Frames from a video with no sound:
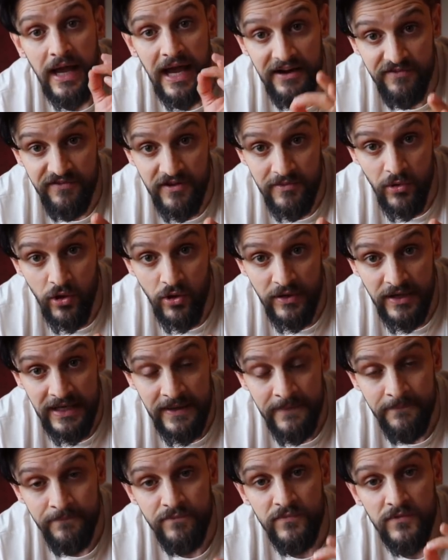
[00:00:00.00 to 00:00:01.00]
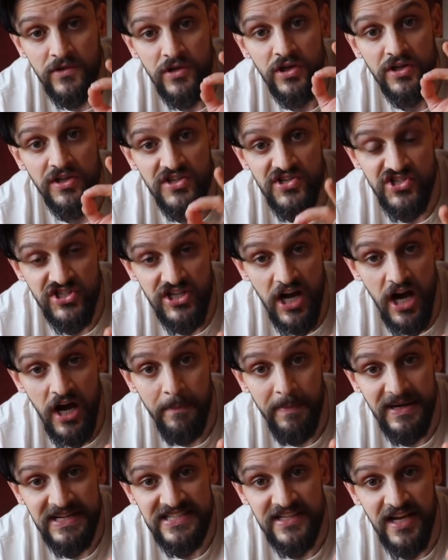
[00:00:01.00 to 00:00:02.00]
every morning, you're gonna
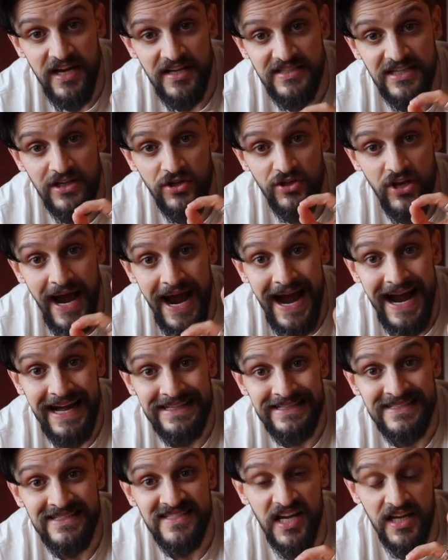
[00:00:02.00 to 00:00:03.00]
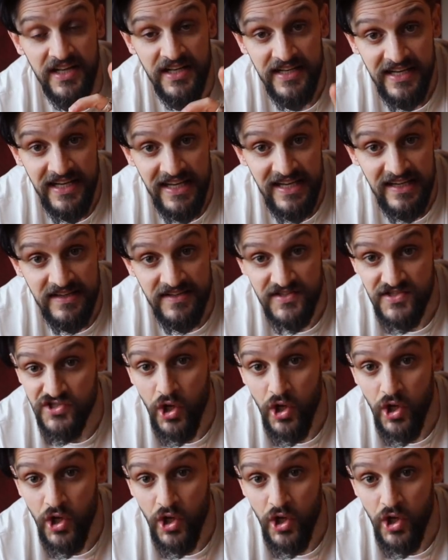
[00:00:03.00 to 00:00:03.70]
start by starting on your hands and knees.